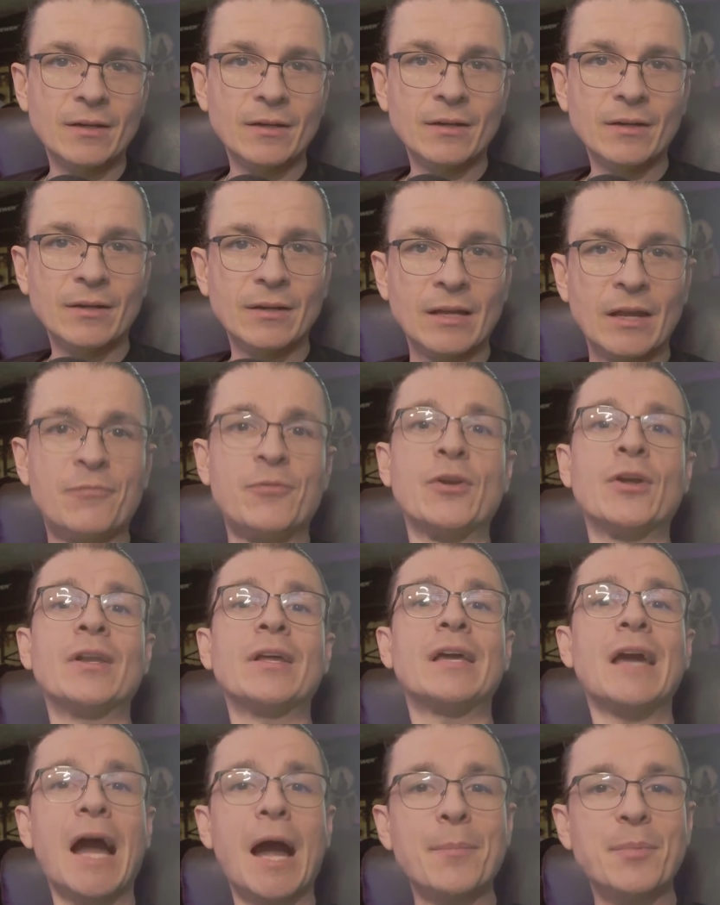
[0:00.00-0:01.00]
If you're going to
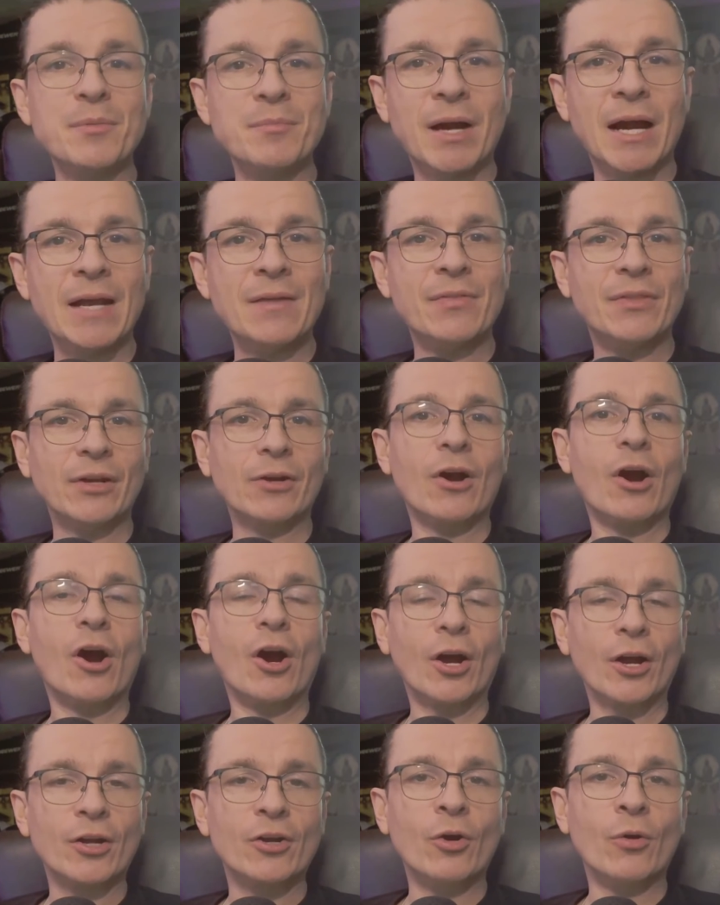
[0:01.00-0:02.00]
copy mine, there
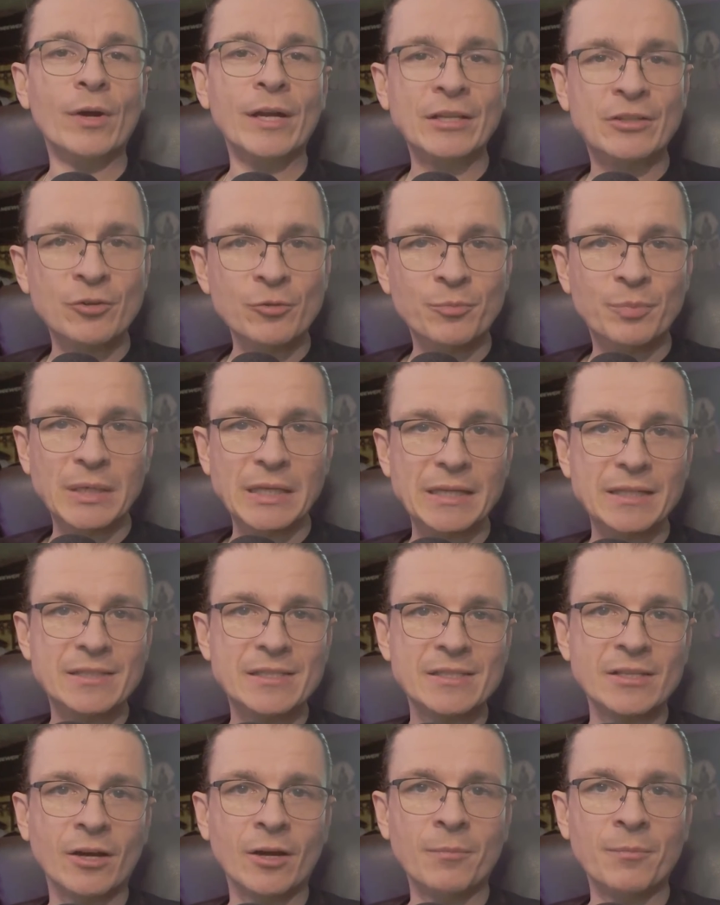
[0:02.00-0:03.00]
are going to be
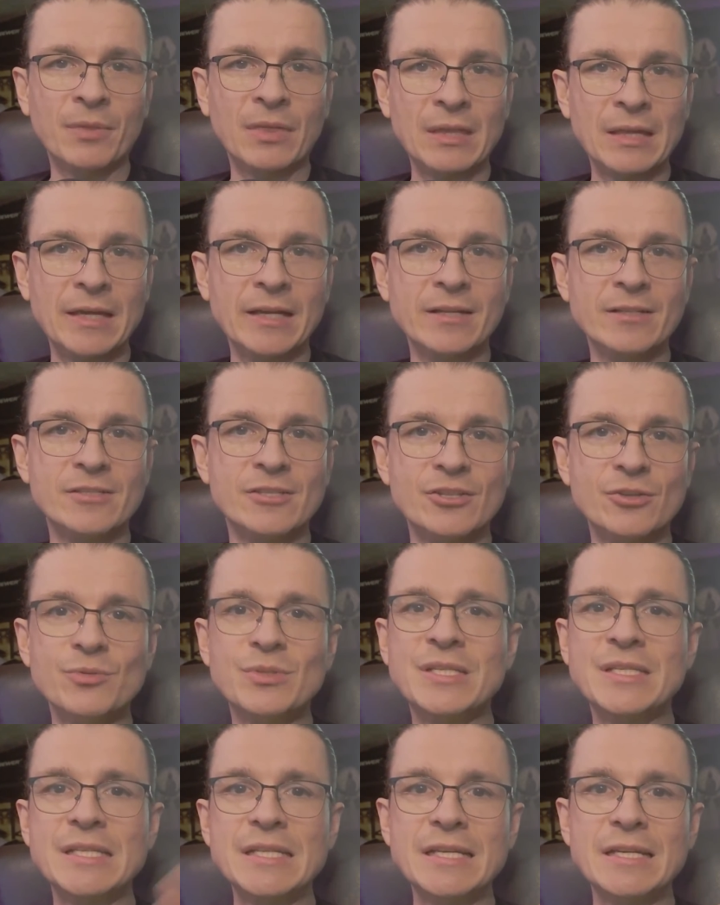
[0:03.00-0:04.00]
some things you
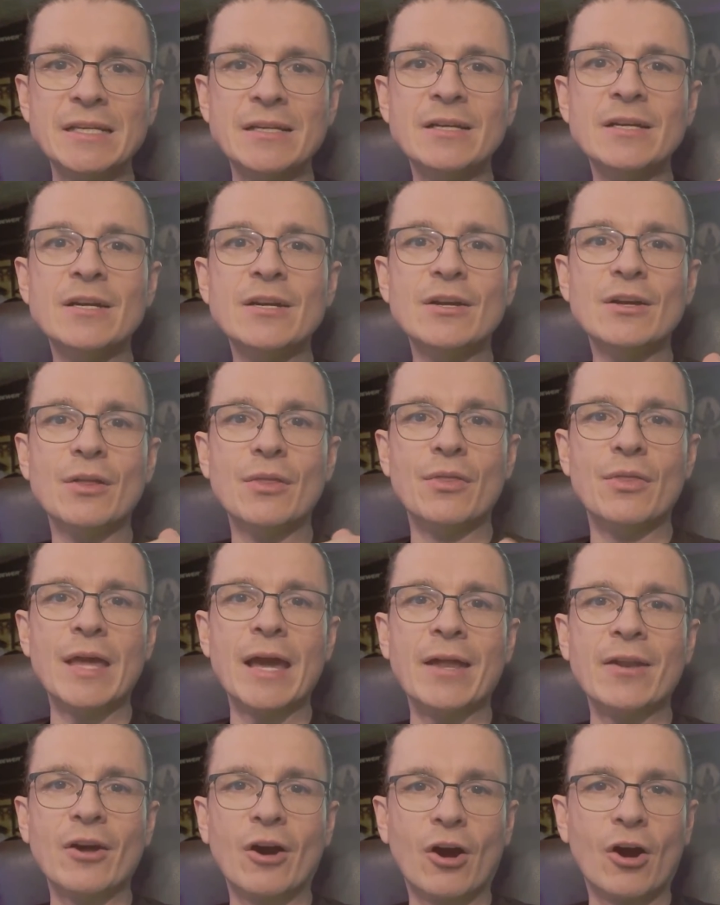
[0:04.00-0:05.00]
see
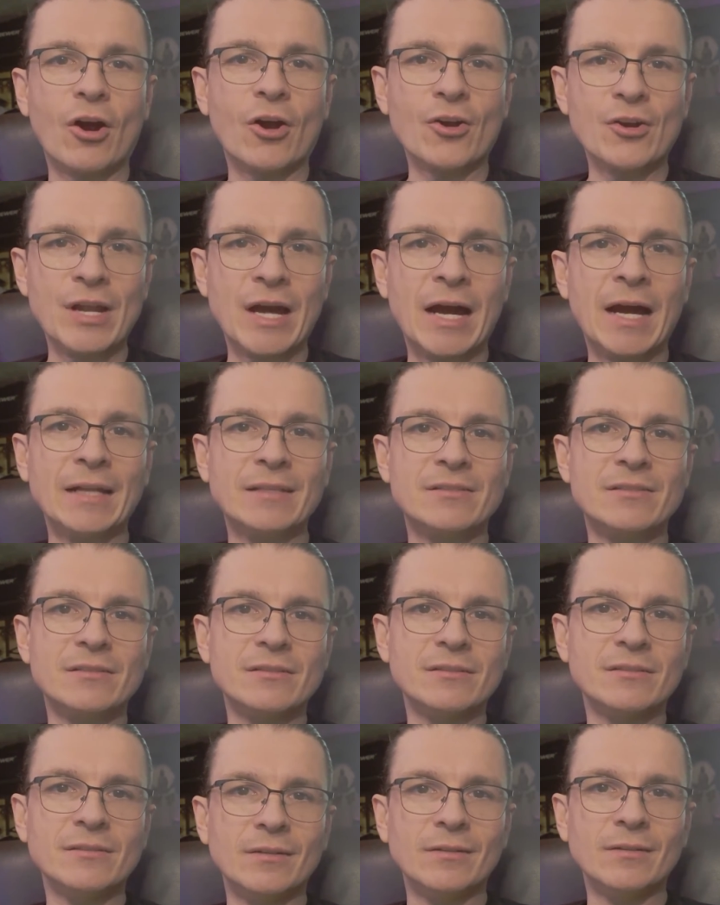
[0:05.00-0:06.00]
that are not
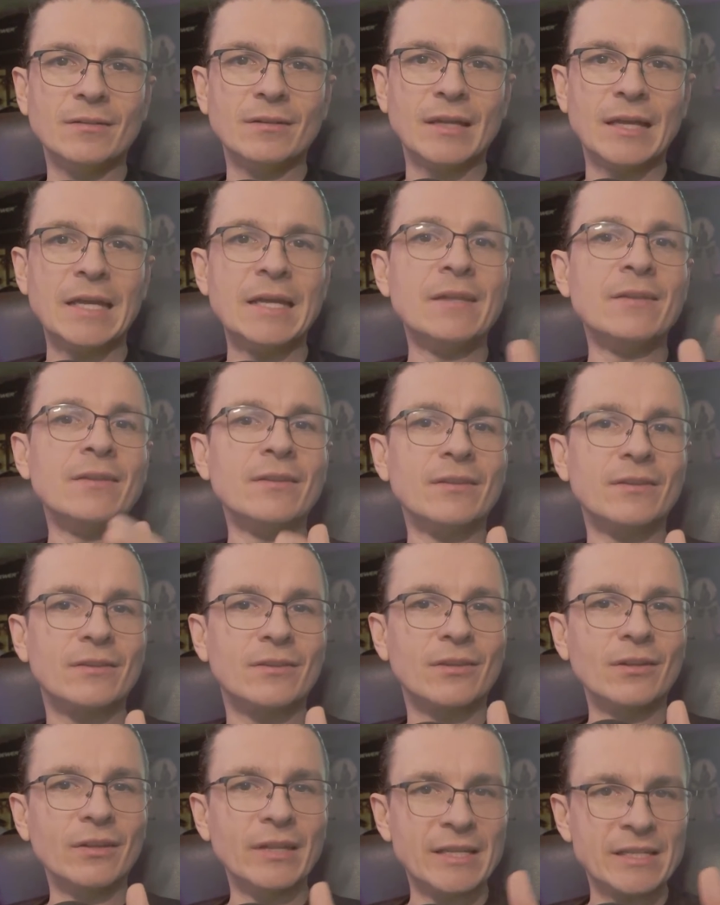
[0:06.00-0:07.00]
in
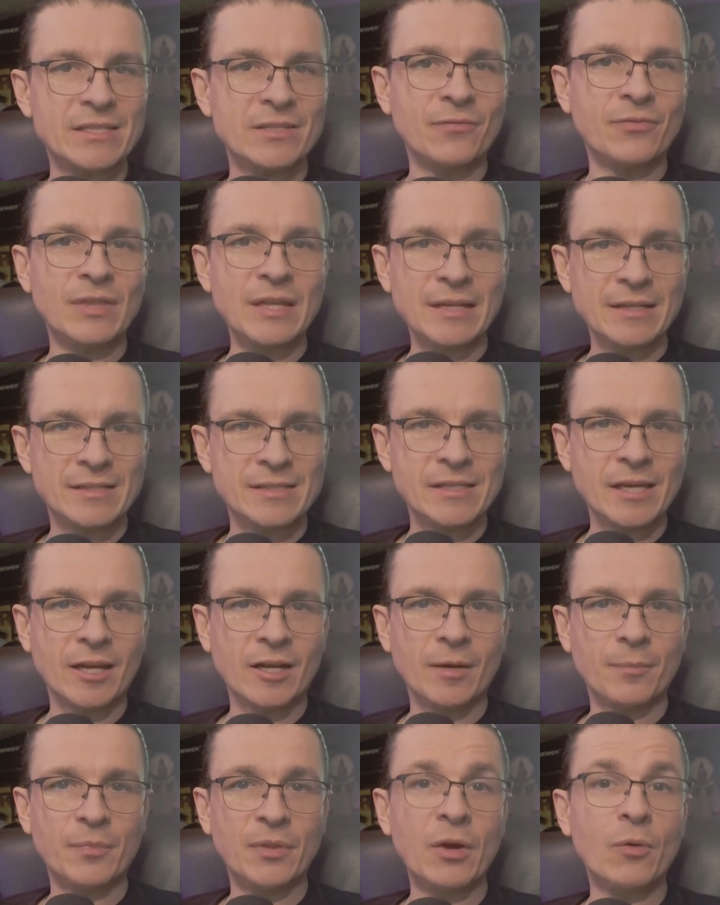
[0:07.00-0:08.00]
the list of things set
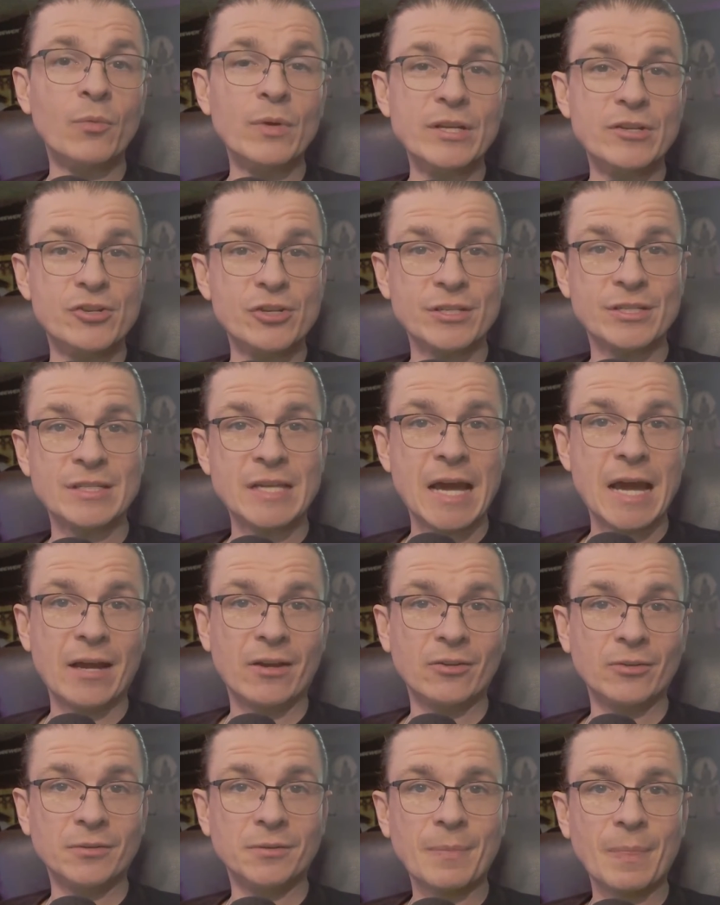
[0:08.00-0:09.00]
up that we just
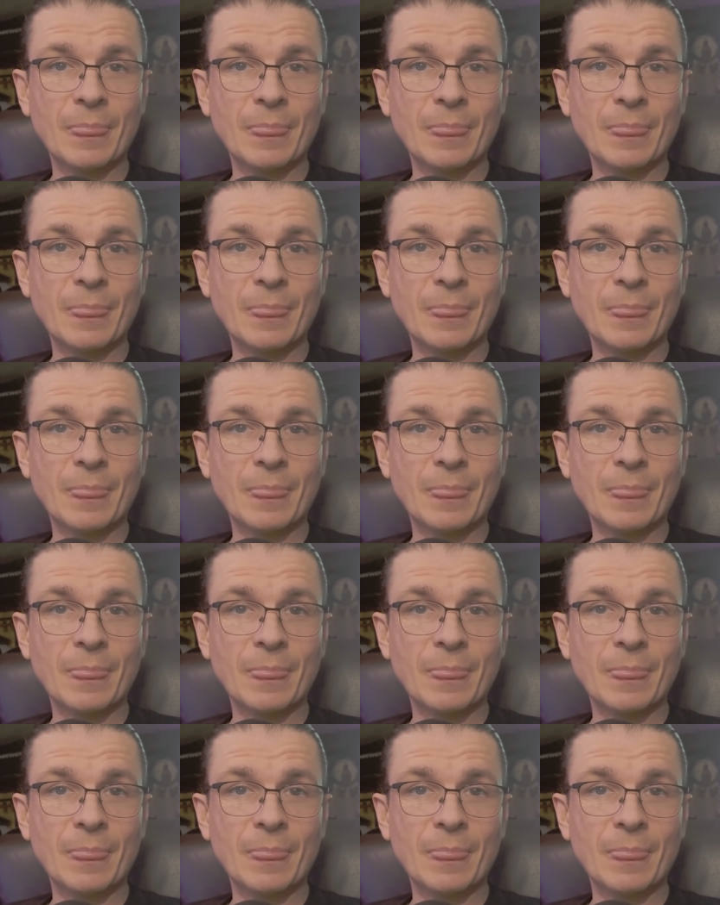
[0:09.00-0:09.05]
tackled.